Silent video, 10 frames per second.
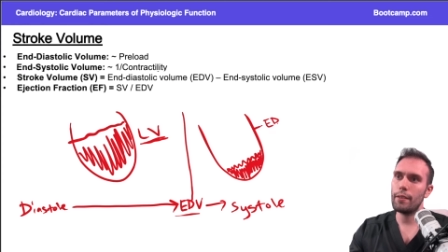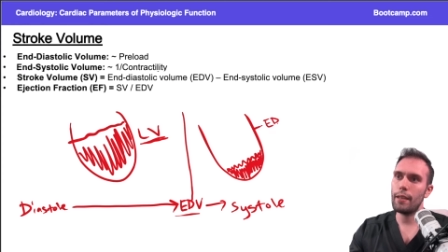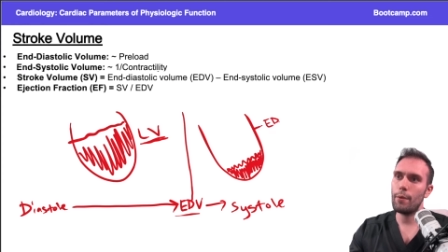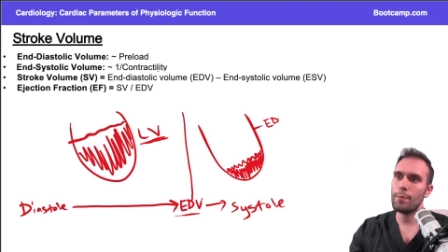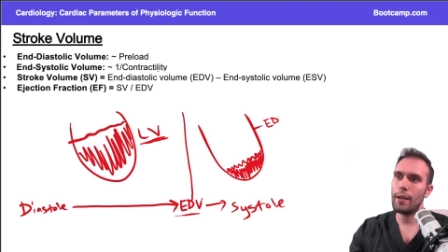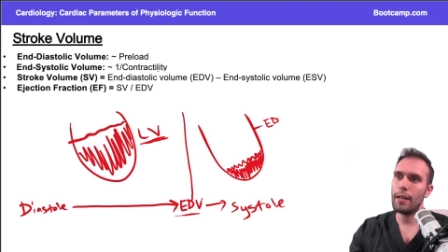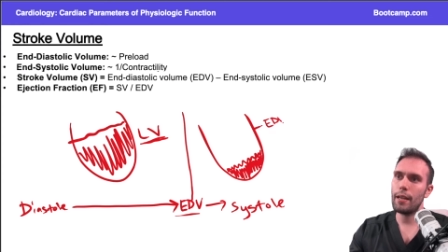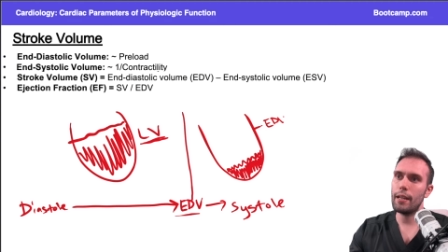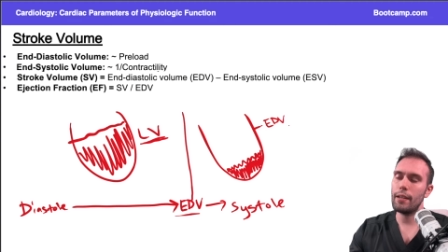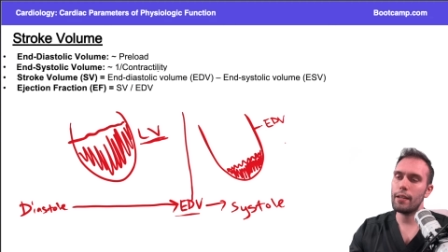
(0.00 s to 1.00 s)
That was my
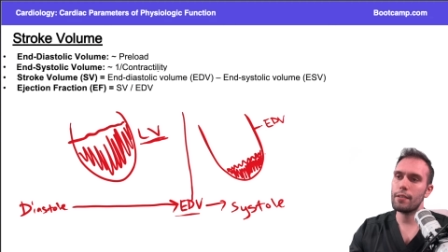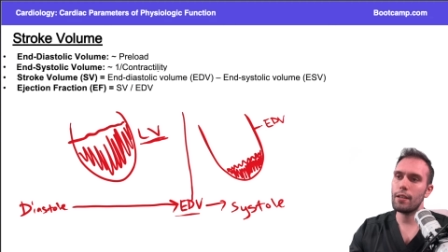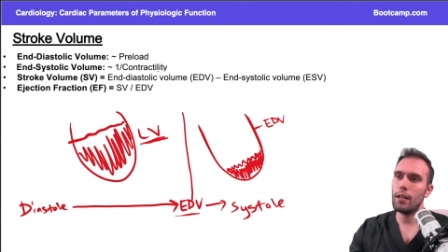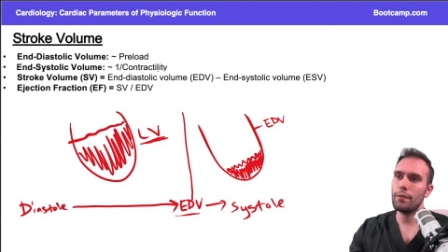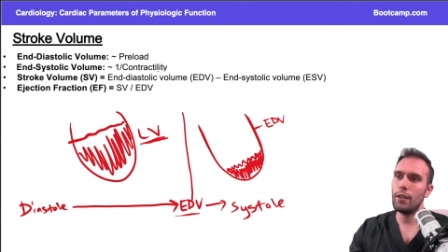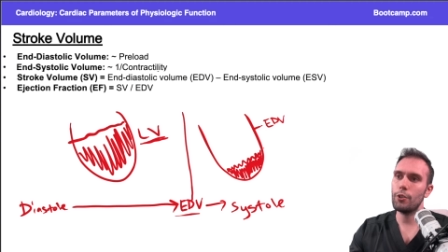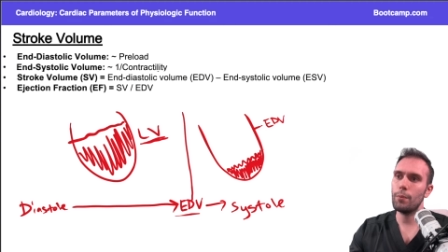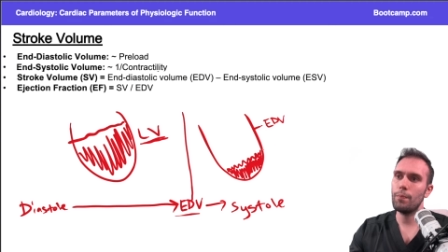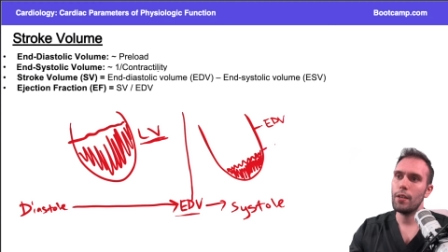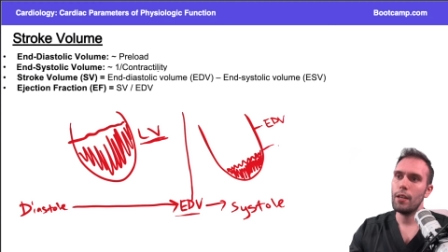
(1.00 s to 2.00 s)
end diastolic volume.